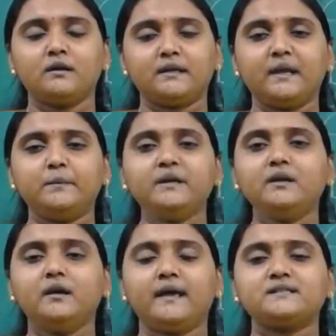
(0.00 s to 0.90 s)
Can
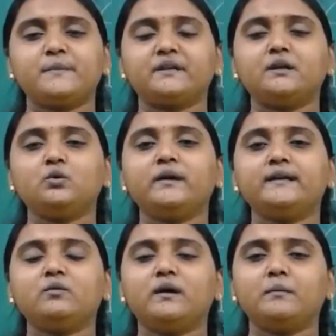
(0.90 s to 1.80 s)
be expected to
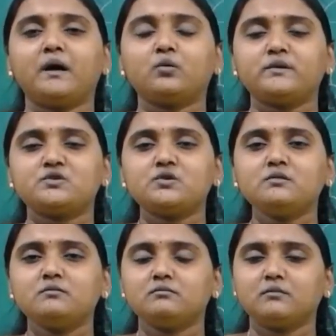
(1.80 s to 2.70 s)
get a 1-mark question,